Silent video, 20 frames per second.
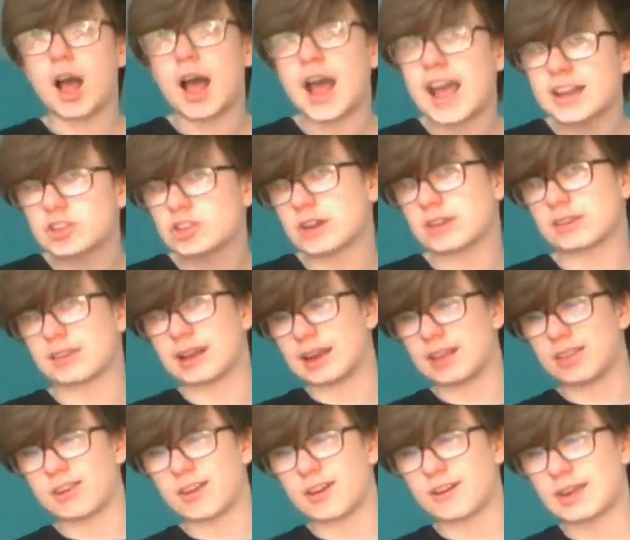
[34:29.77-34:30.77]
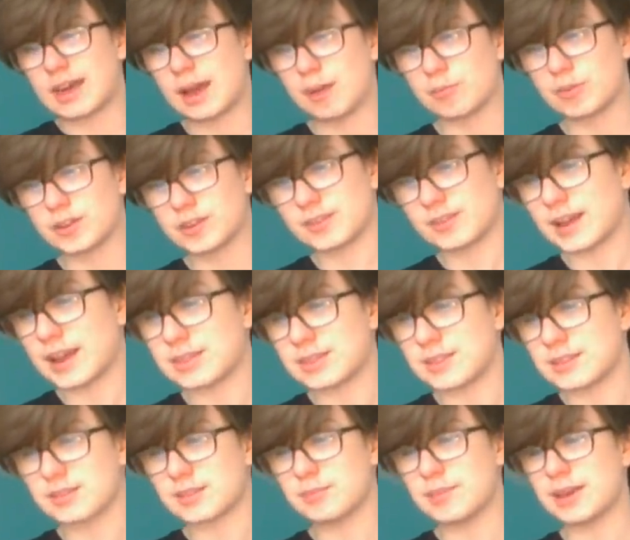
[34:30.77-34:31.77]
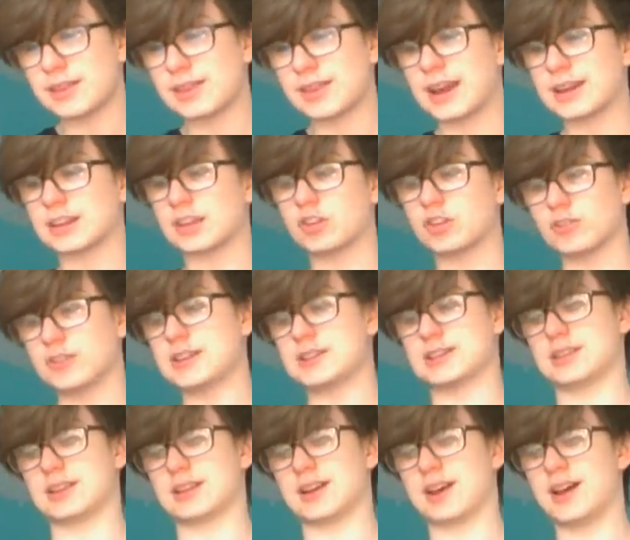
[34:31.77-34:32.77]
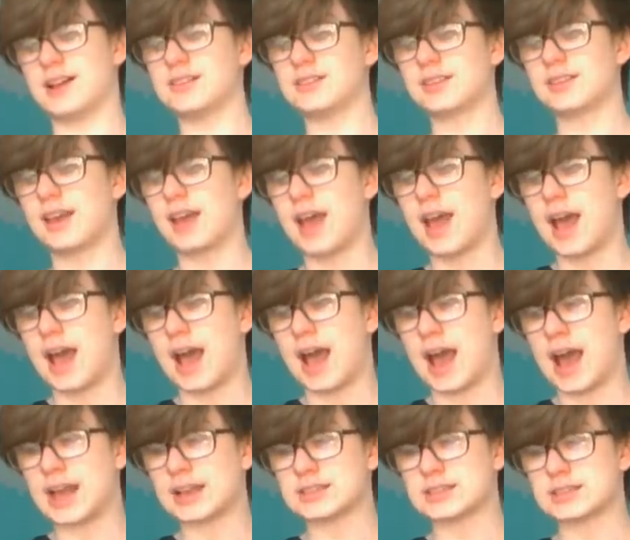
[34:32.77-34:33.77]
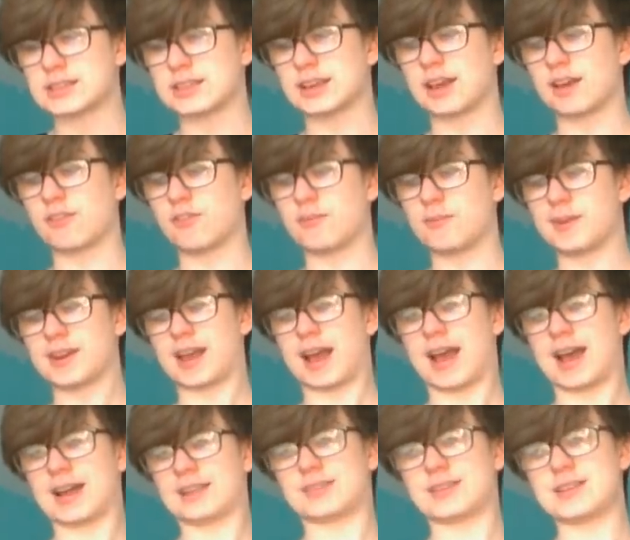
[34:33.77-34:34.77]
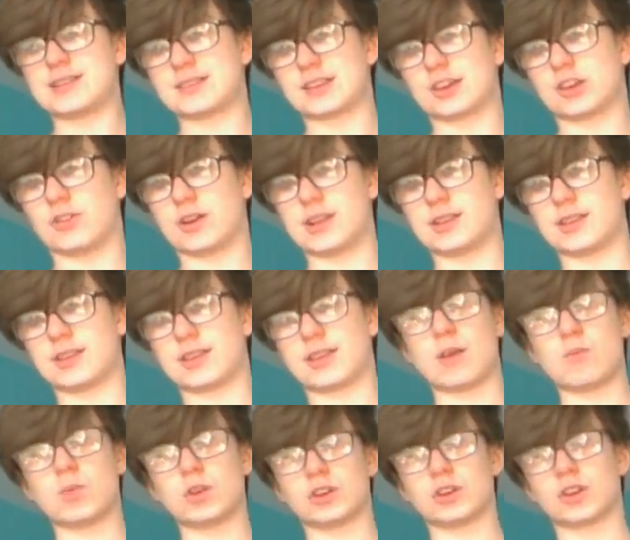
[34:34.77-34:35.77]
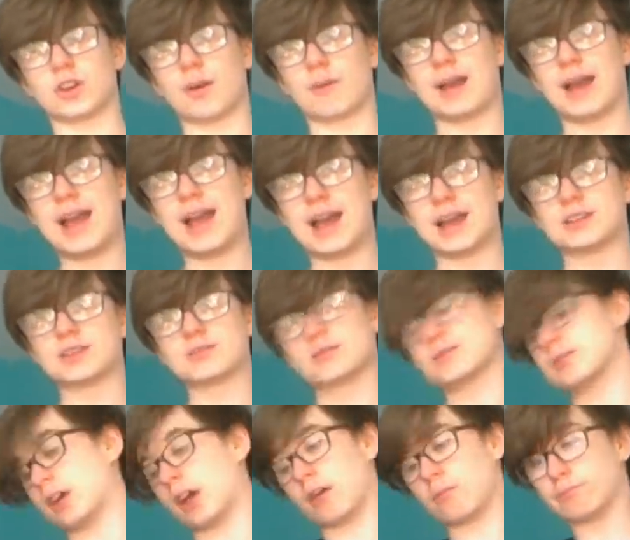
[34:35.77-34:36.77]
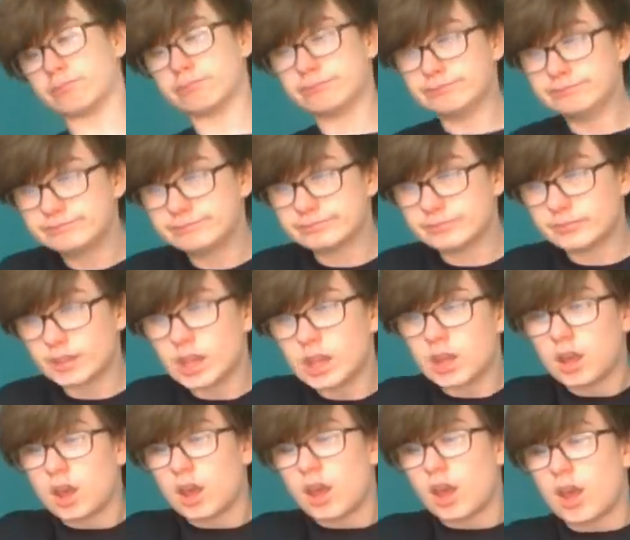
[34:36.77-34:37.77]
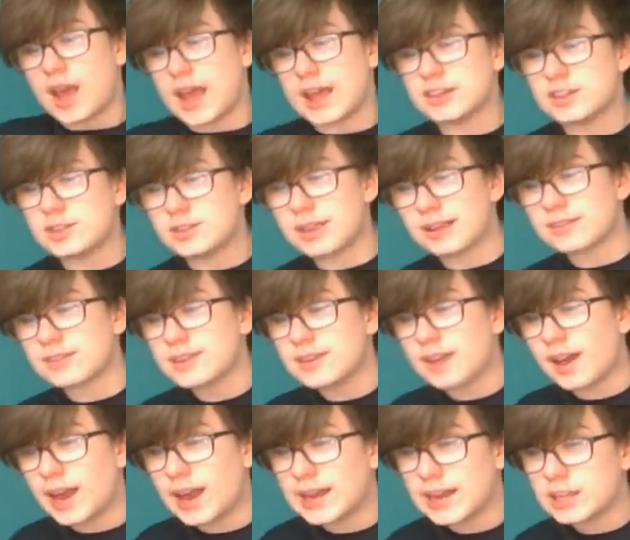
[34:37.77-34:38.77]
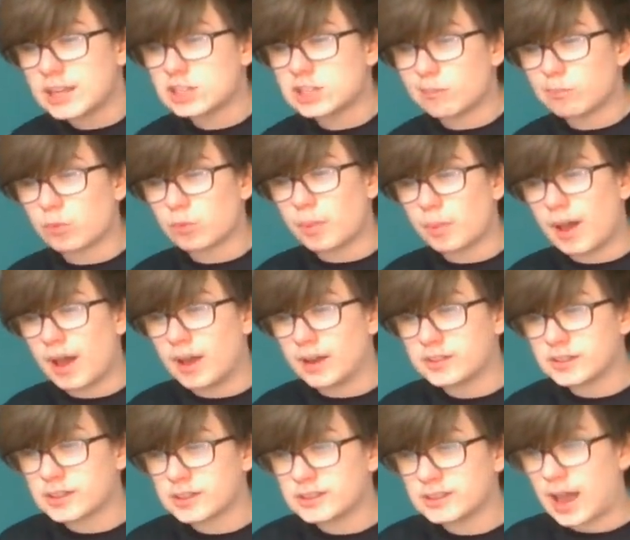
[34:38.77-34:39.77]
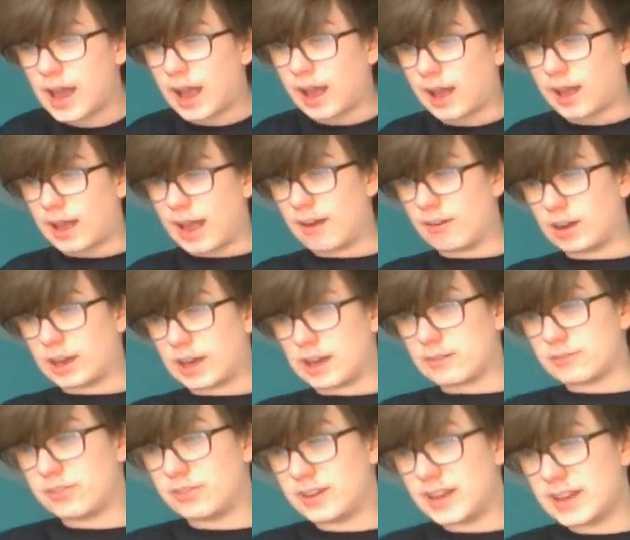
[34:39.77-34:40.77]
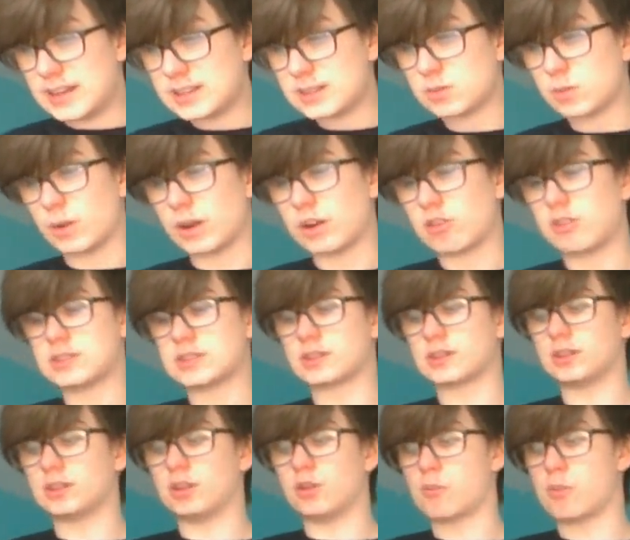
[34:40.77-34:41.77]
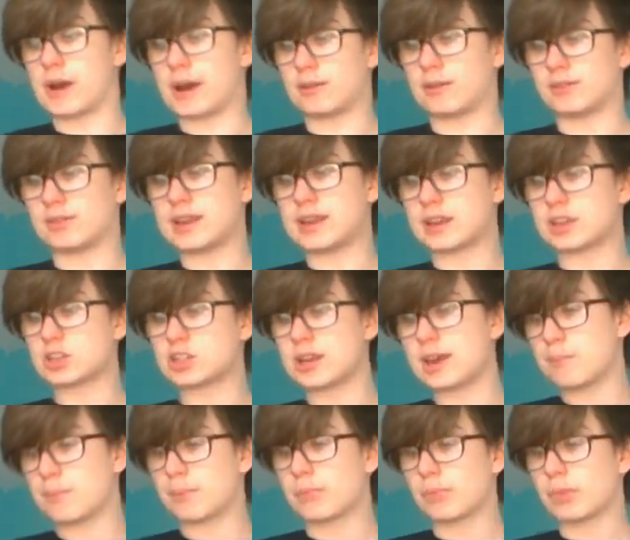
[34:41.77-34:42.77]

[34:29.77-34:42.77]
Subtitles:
Interestingly though, Cameron said that Smith had agreed to the cuts and the government had since agreed that they wouldn't go ahead. So, in 2009, James Purnell and Caroline Flint were critical of Brown's leadership.